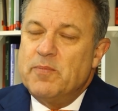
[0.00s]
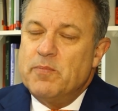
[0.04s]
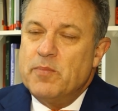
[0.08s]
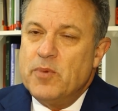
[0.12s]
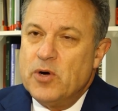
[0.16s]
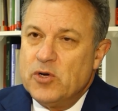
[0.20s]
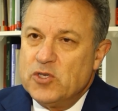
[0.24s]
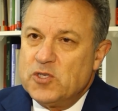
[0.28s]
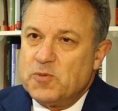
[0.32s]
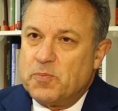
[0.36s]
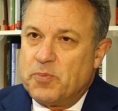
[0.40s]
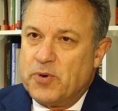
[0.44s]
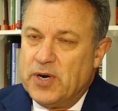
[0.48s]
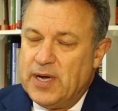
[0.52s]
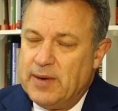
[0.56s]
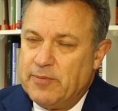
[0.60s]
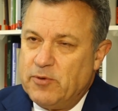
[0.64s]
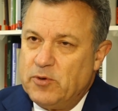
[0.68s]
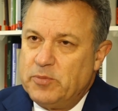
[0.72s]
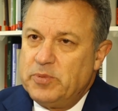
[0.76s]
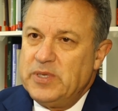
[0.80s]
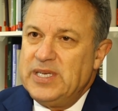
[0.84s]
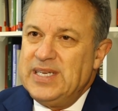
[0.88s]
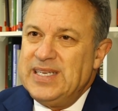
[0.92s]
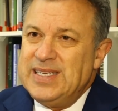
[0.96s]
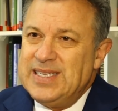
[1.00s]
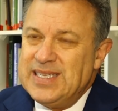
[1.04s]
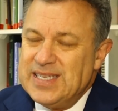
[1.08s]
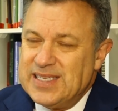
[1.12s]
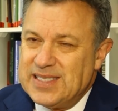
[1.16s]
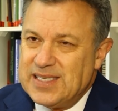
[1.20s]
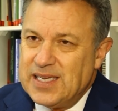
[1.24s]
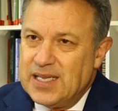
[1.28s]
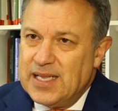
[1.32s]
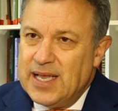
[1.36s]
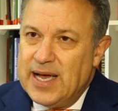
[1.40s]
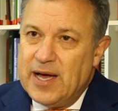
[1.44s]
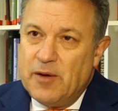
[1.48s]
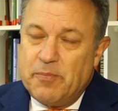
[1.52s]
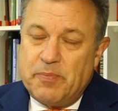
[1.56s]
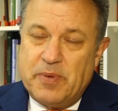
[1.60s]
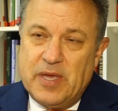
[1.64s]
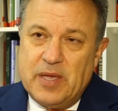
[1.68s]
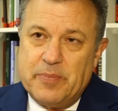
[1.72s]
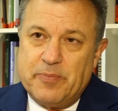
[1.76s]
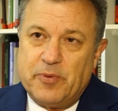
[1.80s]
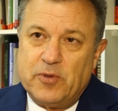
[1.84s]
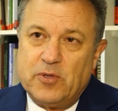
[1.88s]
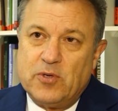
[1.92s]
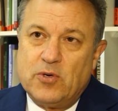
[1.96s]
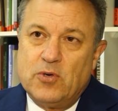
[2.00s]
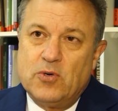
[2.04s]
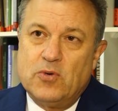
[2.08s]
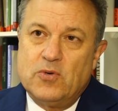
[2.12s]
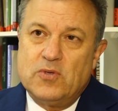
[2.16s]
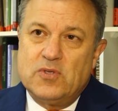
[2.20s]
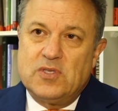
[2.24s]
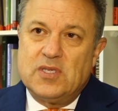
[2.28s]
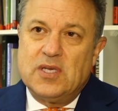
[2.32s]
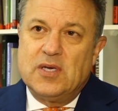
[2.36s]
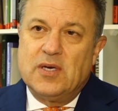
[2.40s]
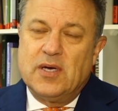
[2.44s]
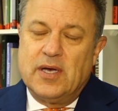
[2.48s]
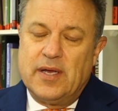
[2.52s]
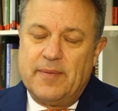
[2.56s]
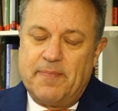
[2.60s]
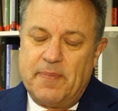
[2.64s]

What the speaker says: most probably disallow people whose